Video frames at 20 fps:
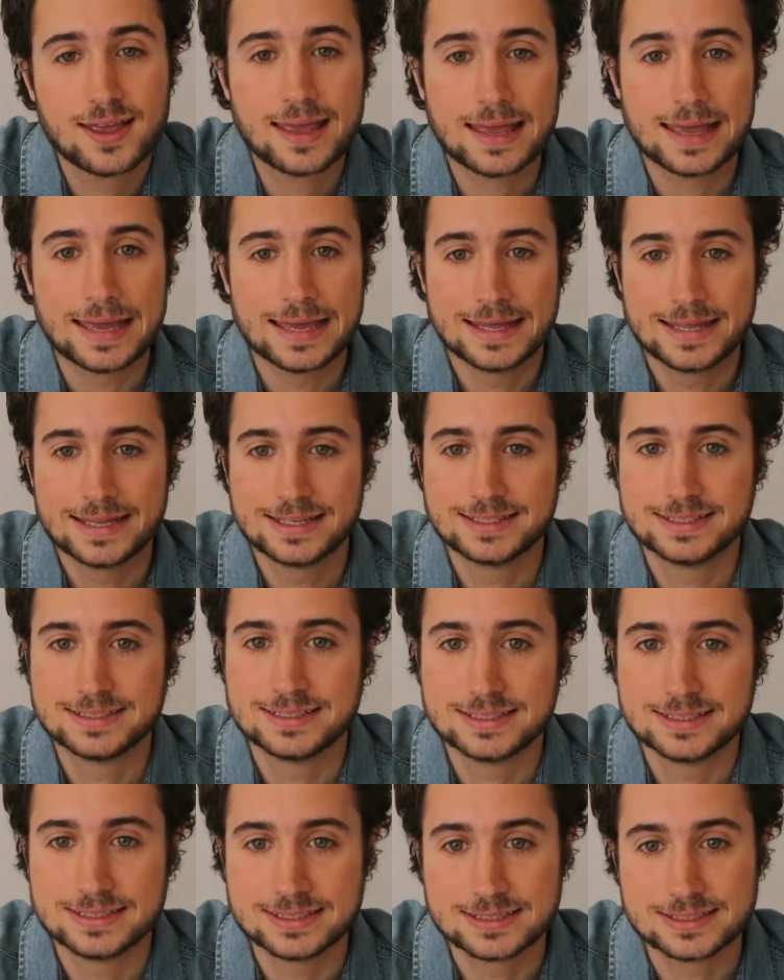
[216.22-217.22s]

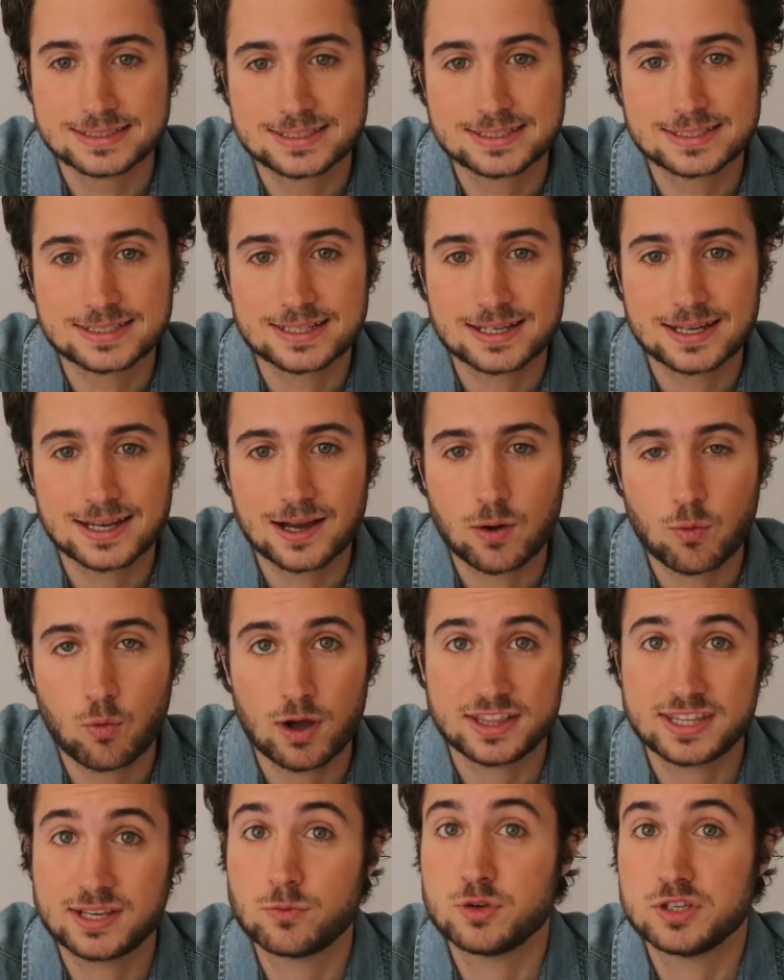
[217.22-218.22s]
And
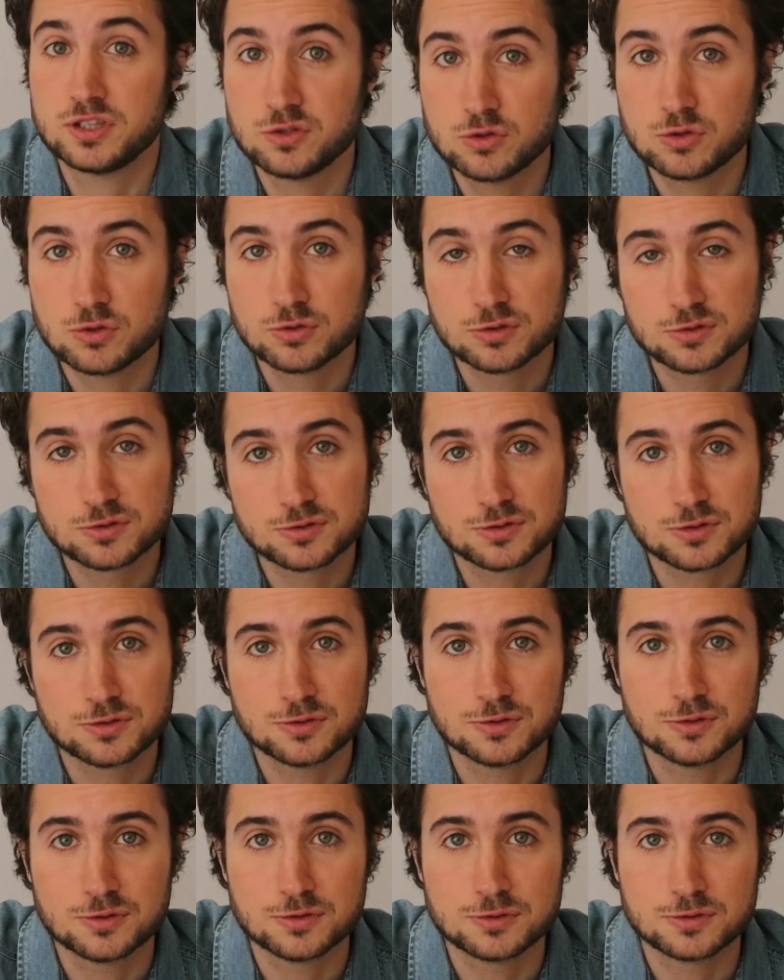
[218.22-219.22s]
what did we do
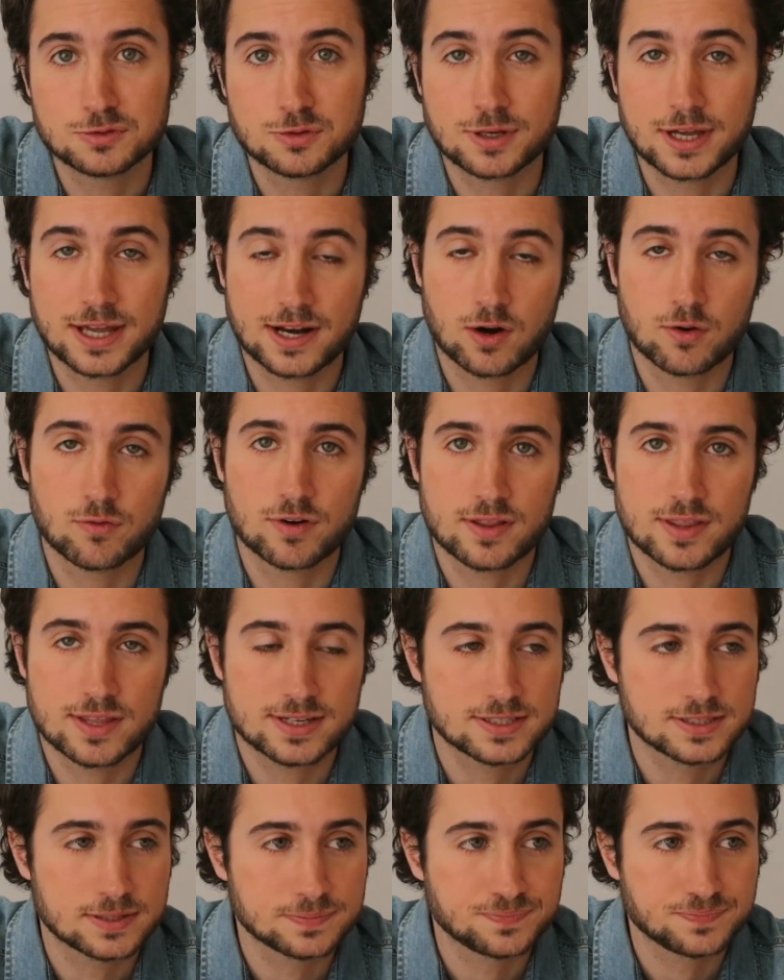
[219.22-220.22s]
to get over
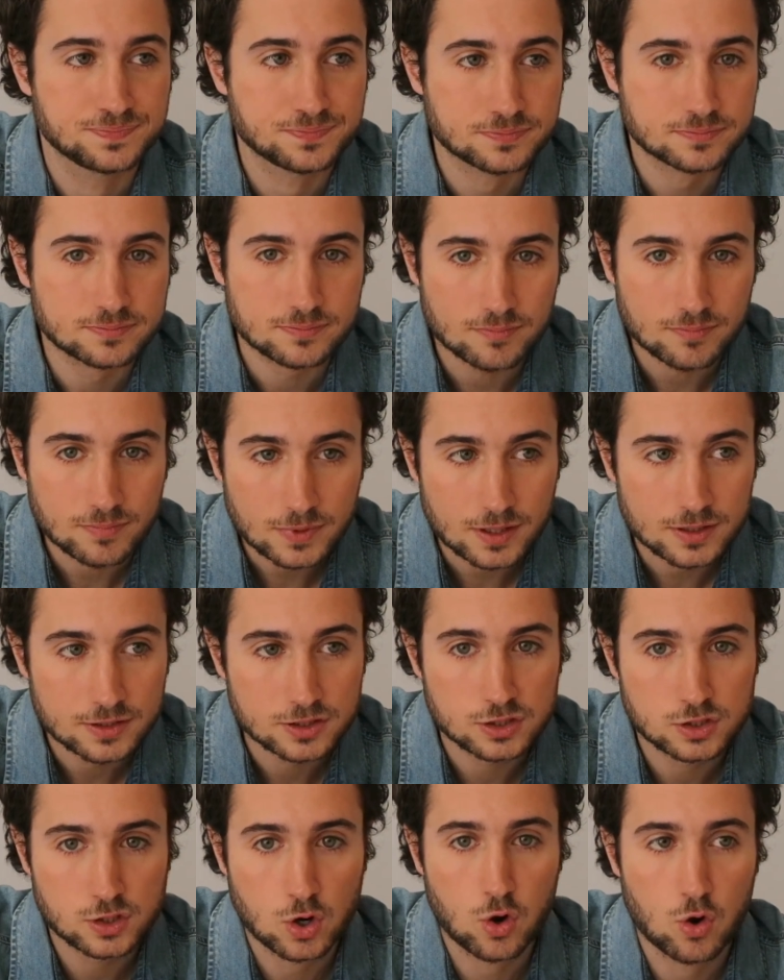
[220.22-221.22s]
this?
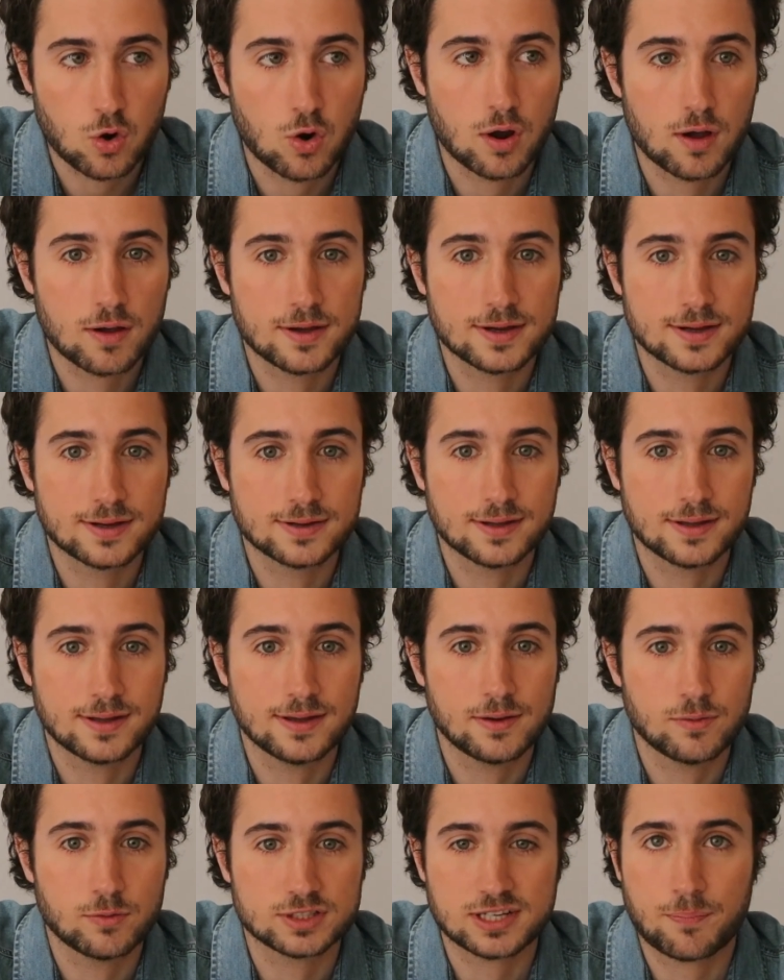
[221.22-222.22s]
So
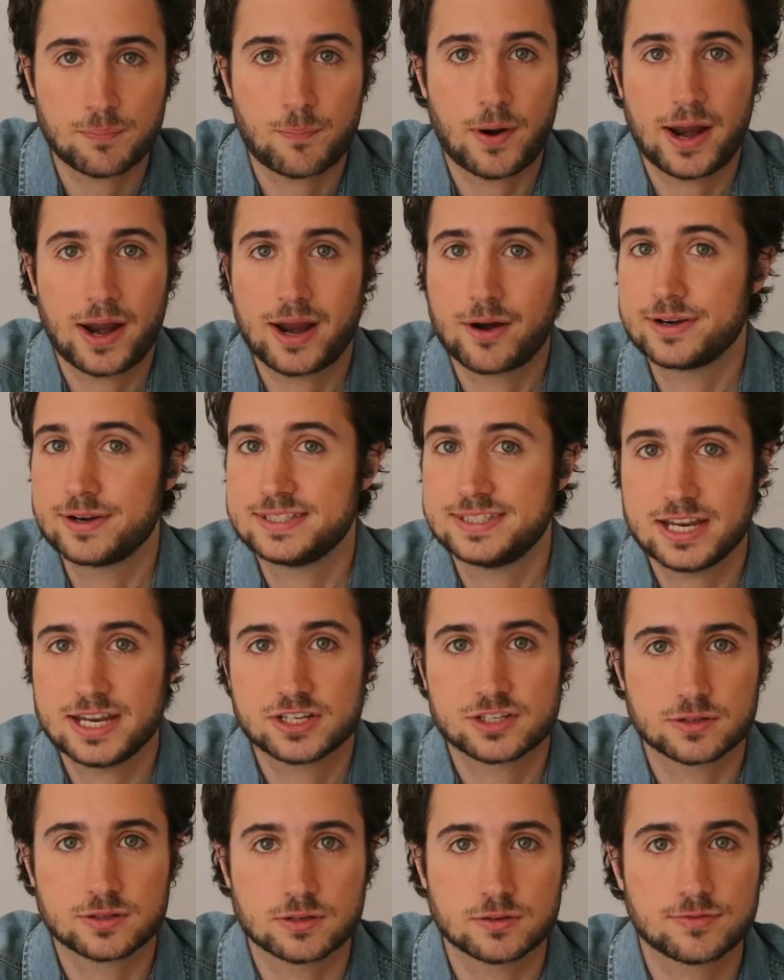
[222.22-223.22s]
it was a
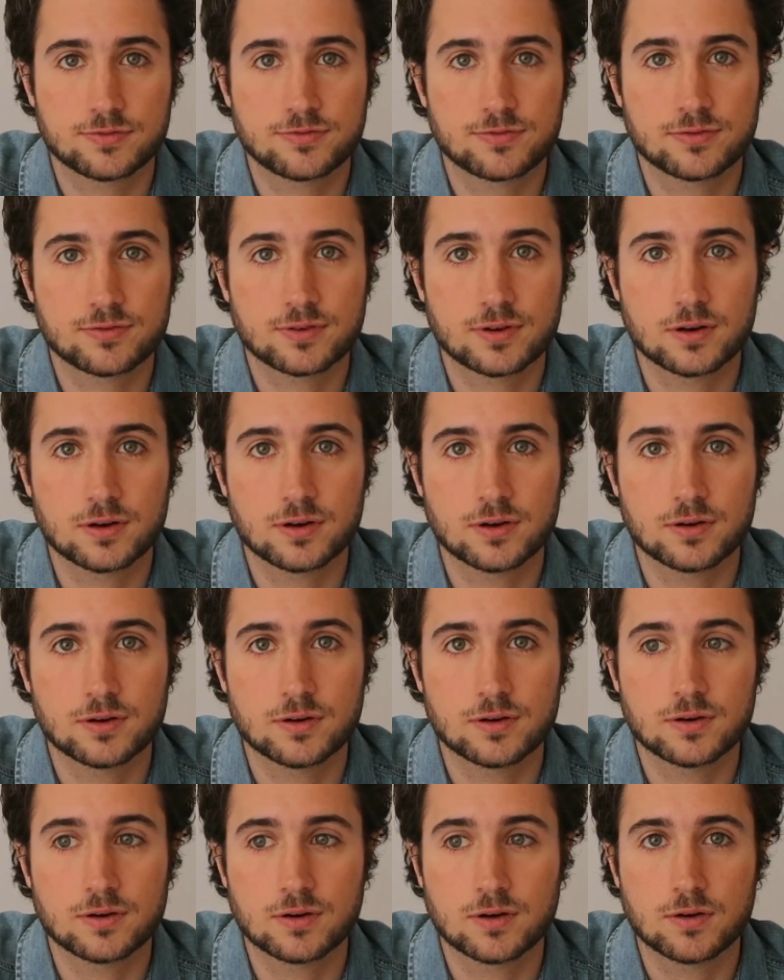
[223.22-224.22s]
prioritization of
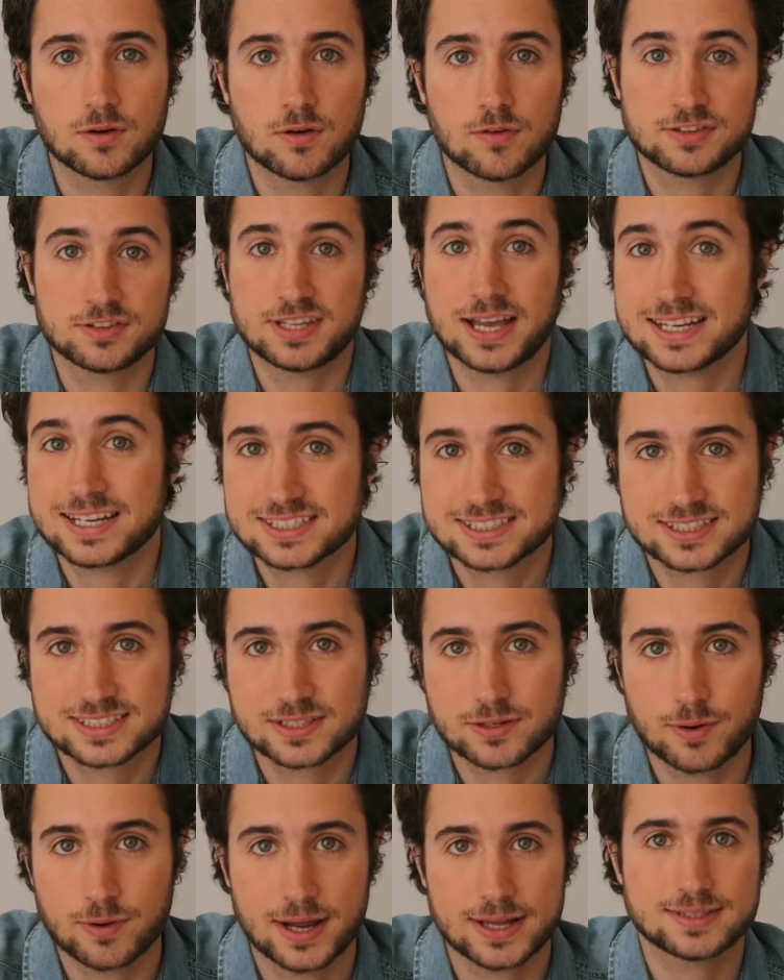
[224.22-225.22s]

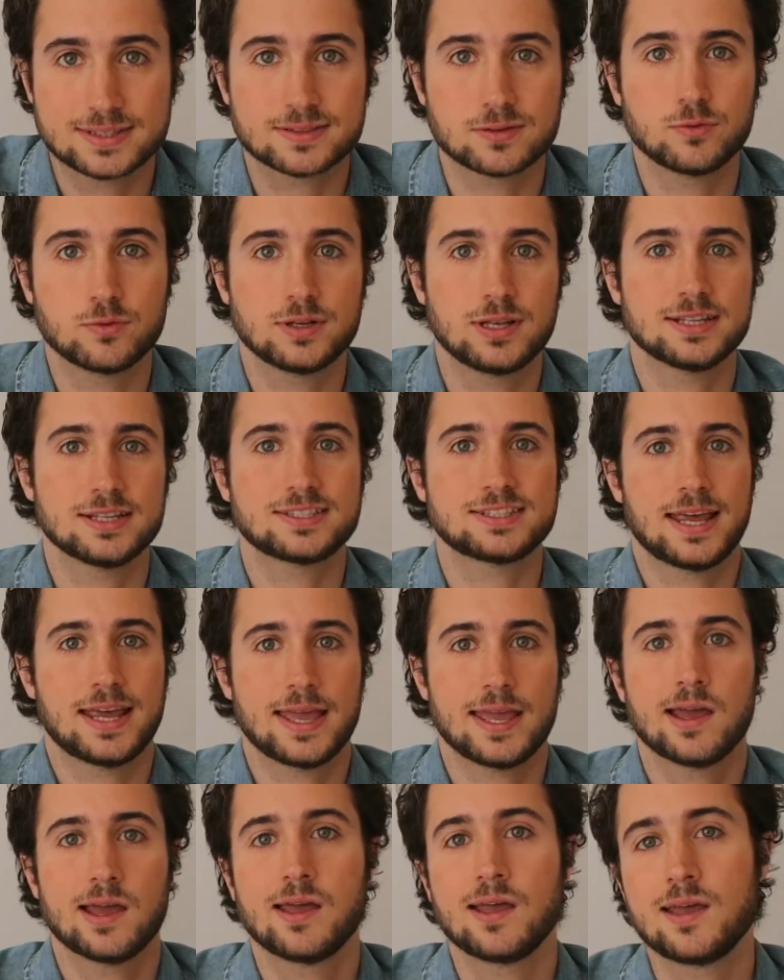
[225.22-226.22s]
tasks, right? Let's
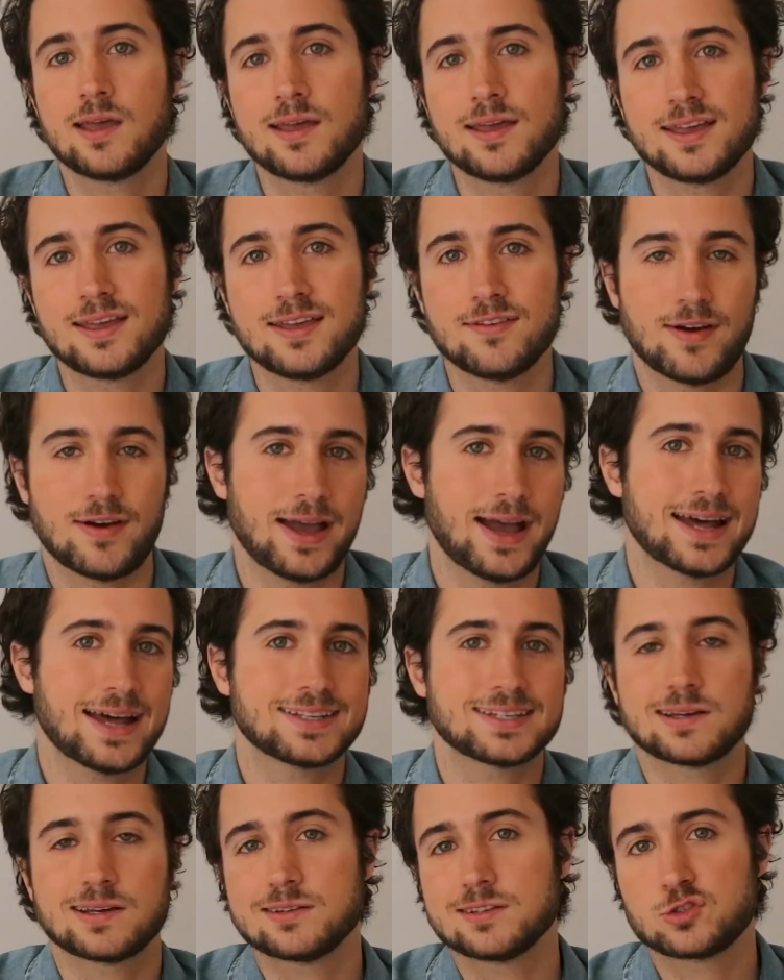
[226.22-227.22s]
say if I
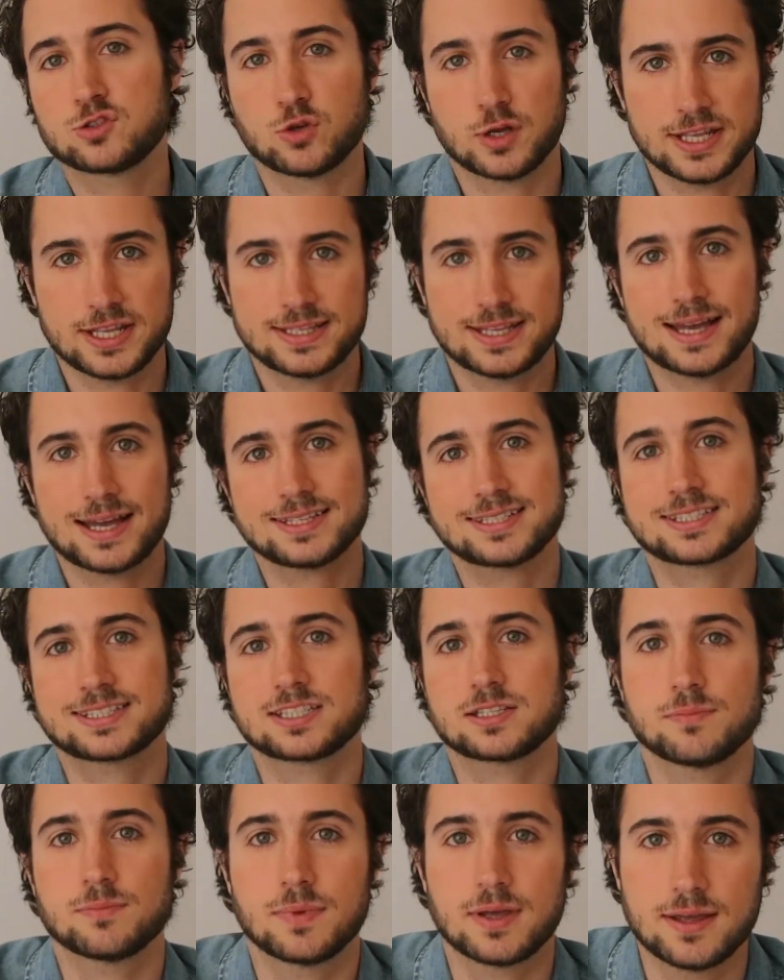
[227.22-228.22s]
had 20 tasks,